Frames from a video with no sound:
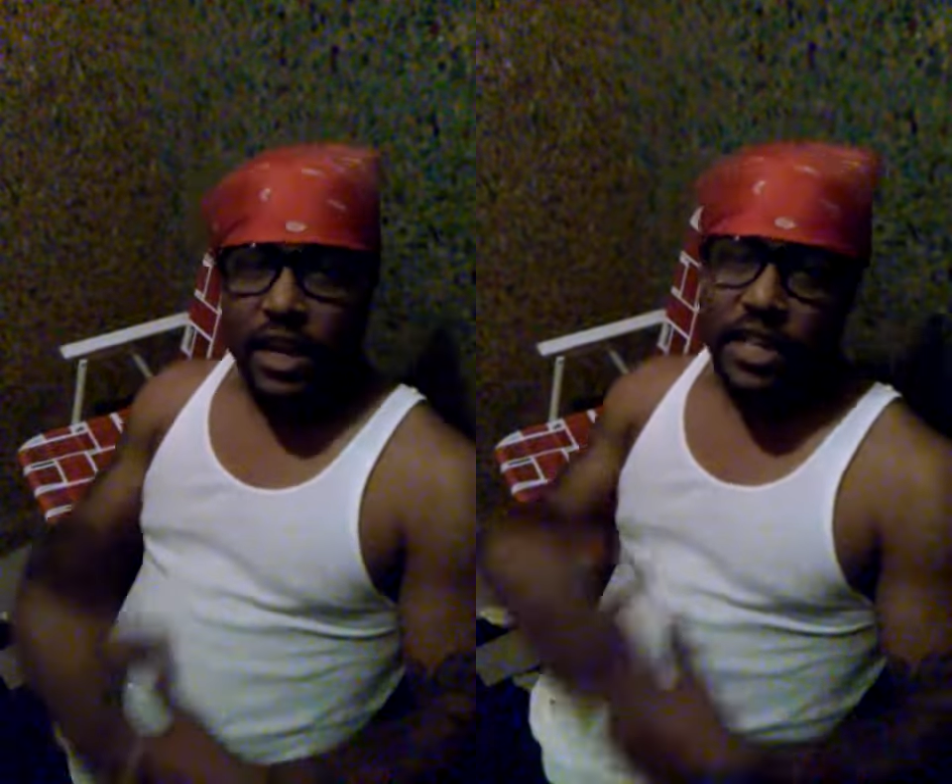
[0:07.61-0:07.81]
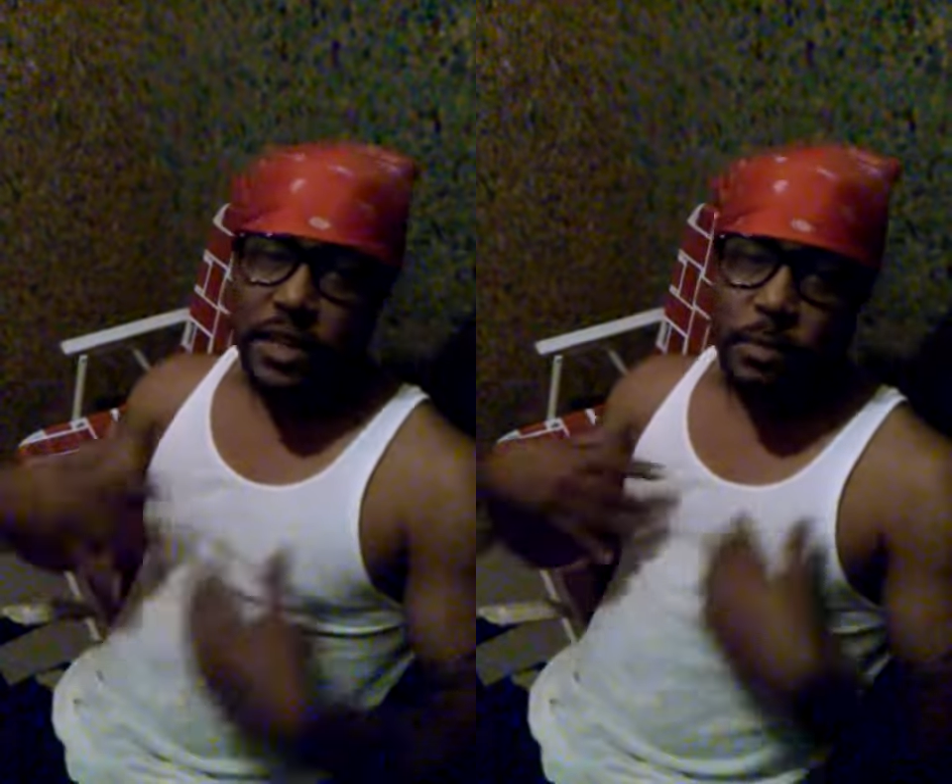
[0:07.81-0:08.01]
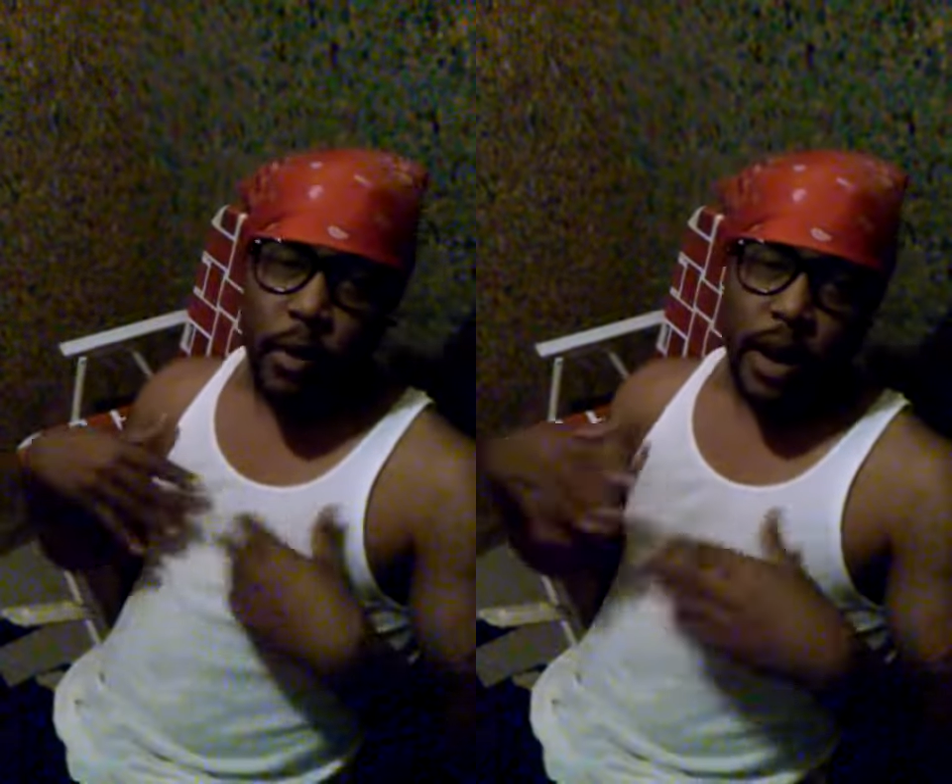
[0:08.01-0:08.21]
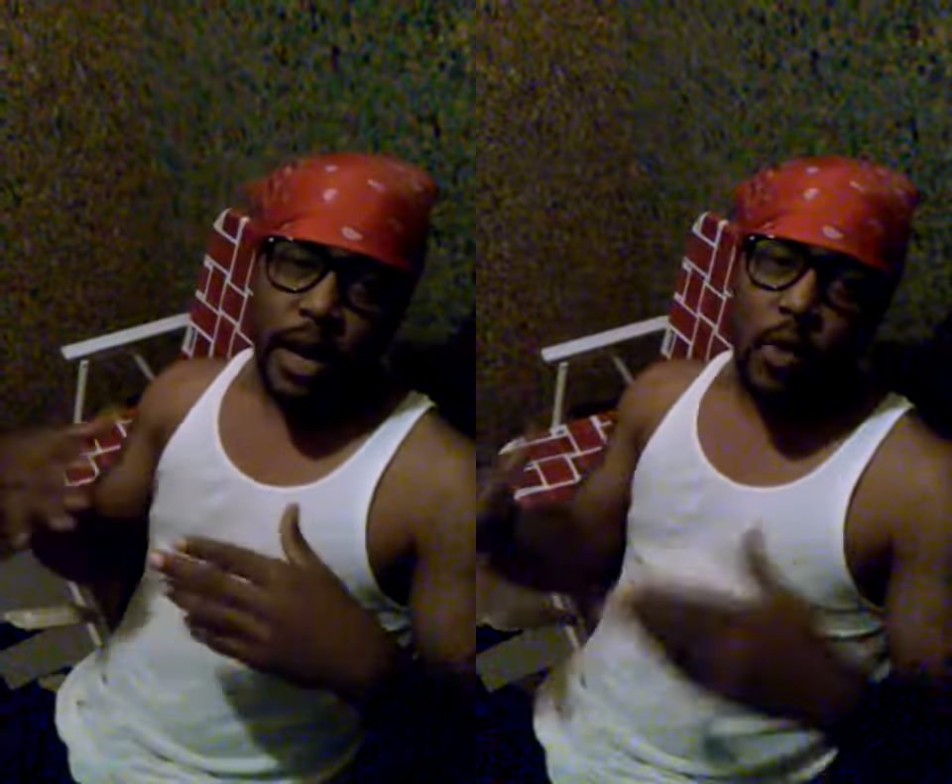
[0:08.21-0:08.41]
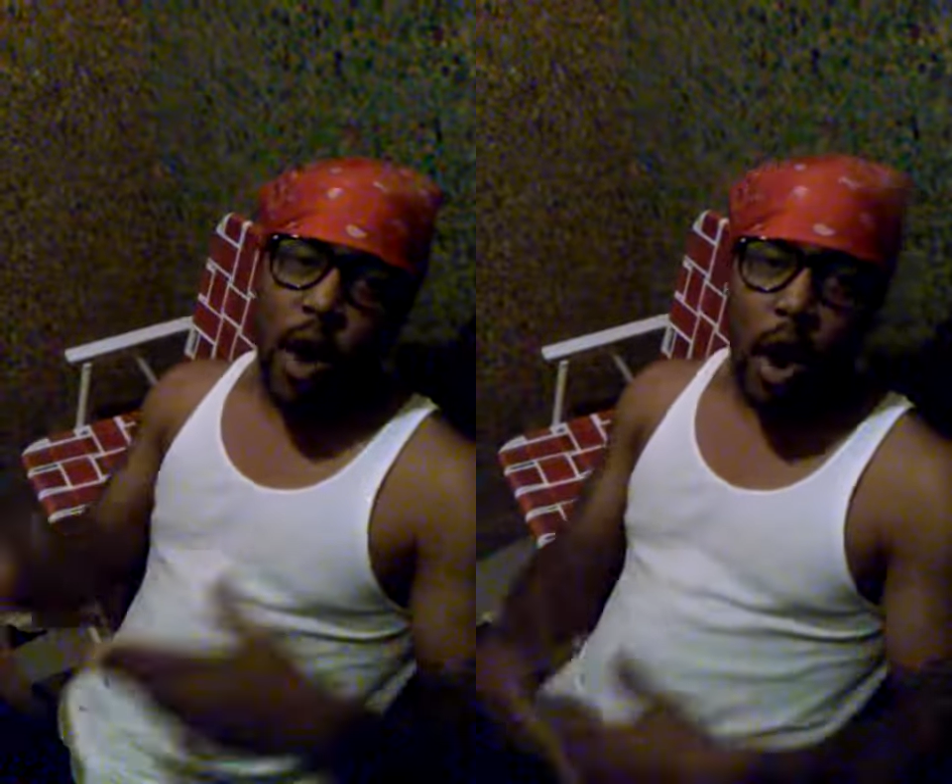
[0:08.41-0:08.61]
This your boy
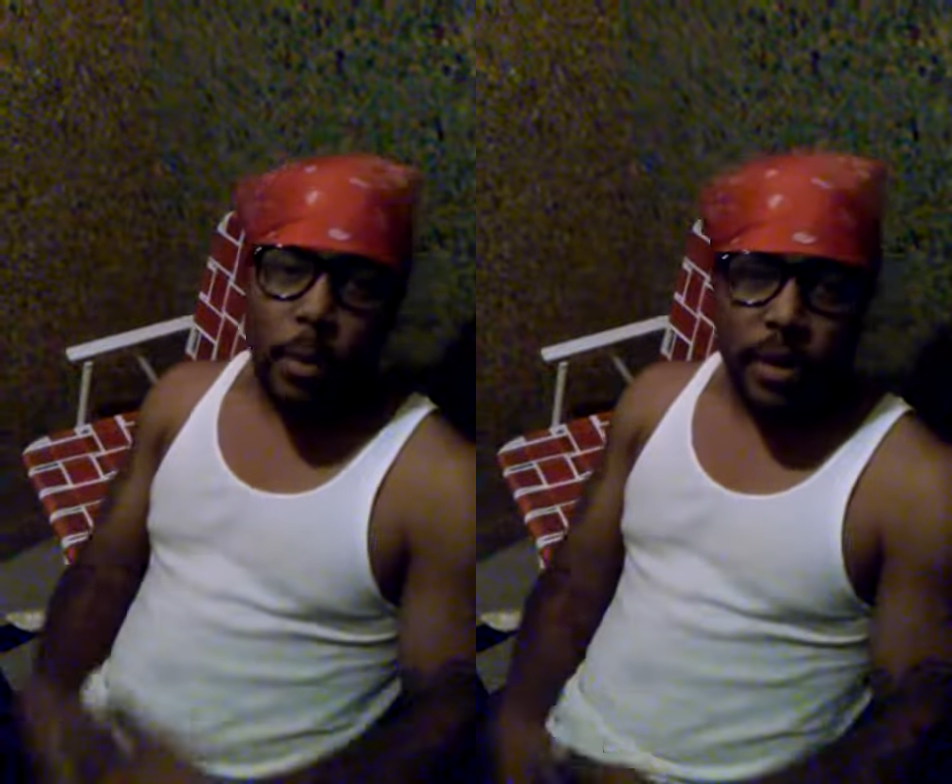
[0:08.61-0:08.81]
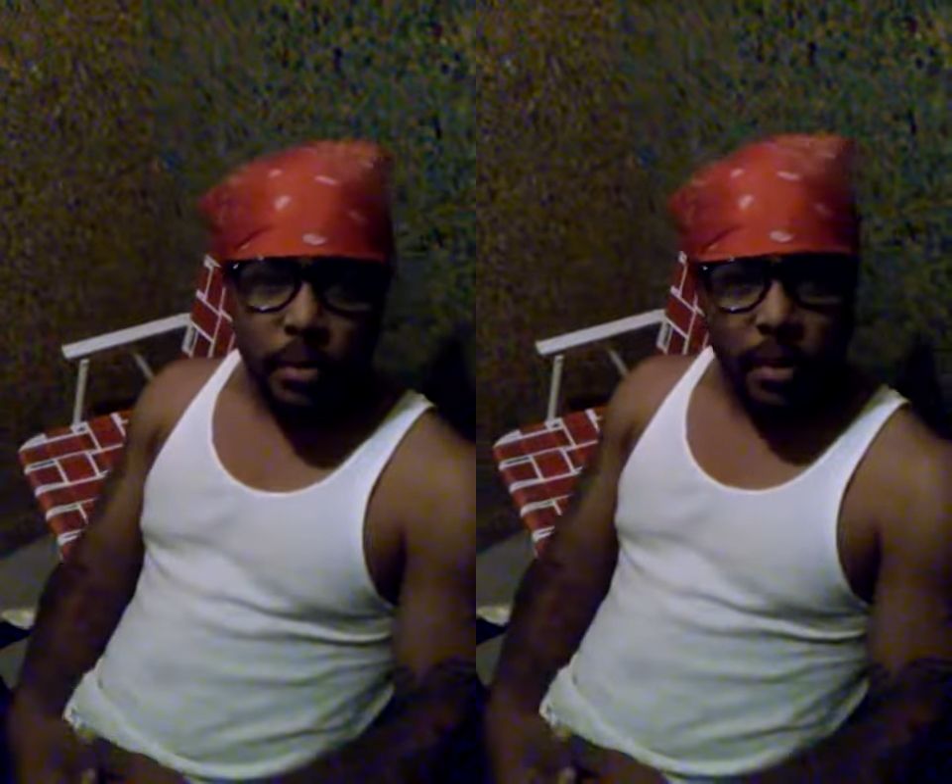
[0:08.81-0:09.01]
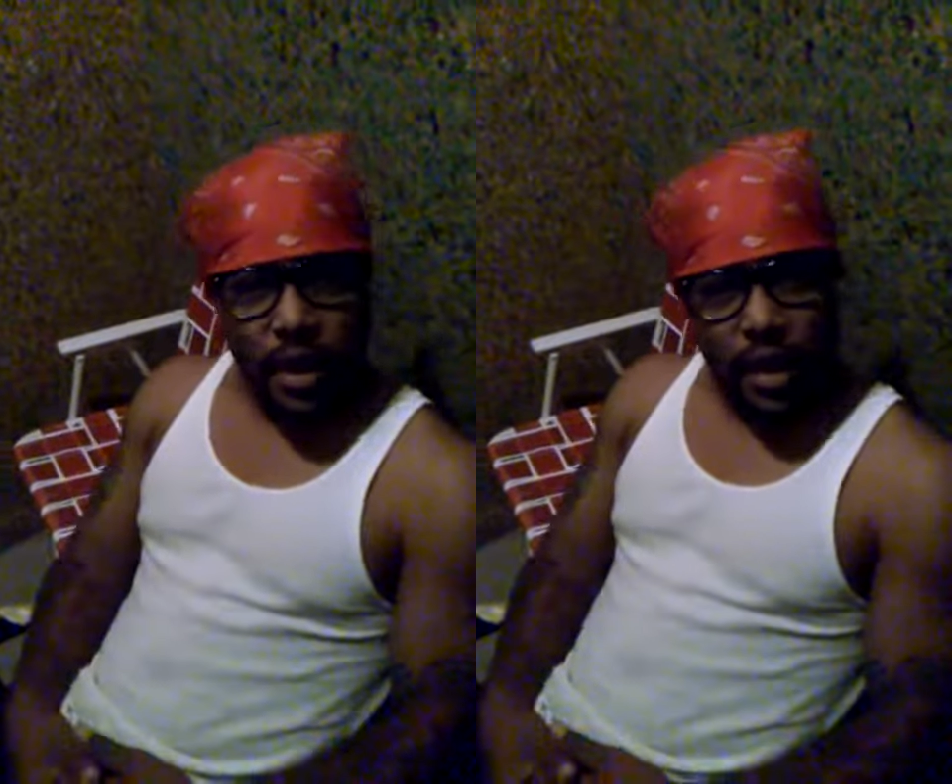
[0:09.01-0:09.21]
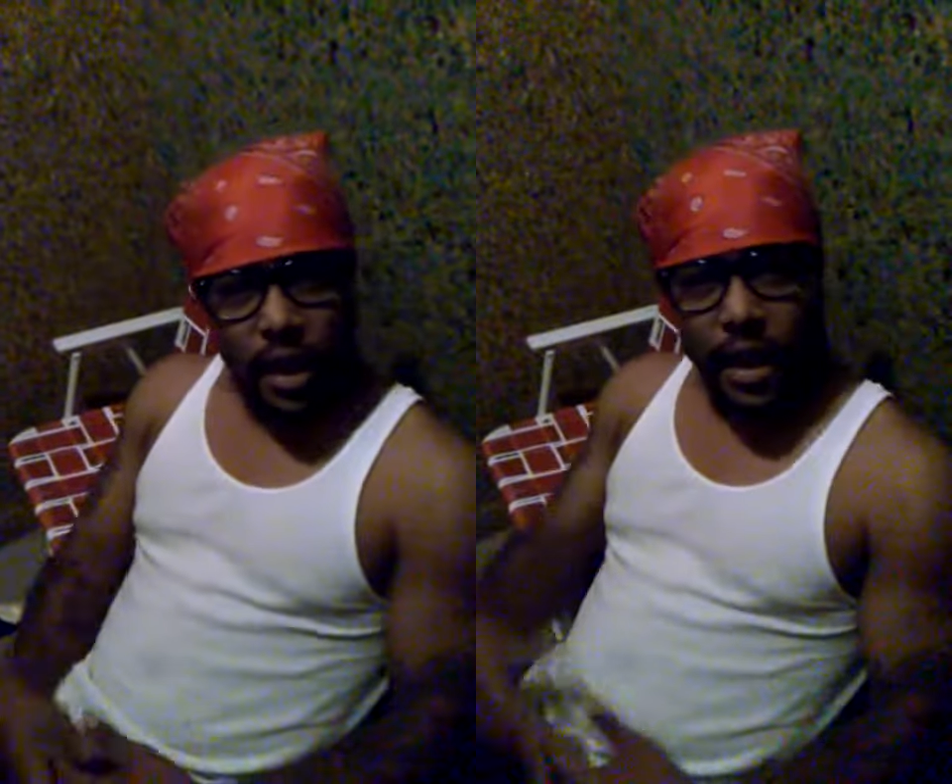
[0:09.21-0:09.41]
No Harmony, man.